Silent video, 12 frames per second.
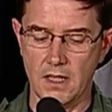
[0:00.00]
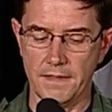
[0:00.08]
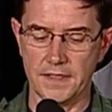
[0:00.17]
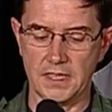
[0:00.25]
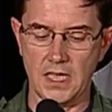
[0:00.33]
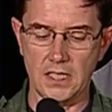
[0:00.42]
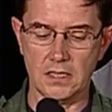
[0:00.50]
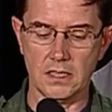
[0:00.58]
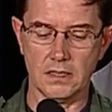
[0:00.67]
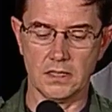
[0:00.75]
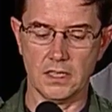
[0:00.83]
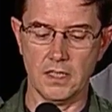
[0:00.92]
that hinder
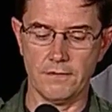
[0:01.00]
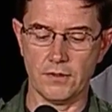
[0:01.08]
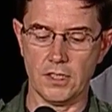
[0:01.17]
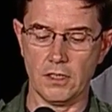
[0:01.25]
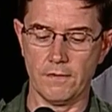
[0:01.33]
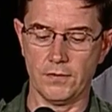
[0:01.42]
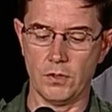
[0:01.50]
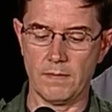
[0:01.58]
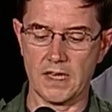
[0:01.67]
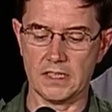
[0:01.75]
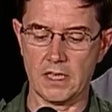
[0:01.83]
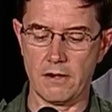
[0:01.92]
the delivery of
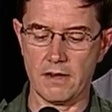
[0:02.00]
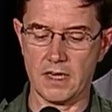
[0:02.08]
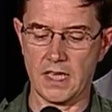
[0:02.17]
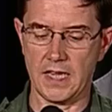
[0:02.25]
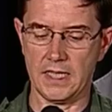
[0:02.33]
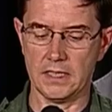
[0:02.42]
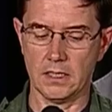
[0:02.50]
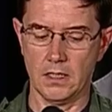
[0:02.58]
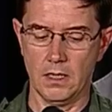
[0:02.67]
humanitarian aid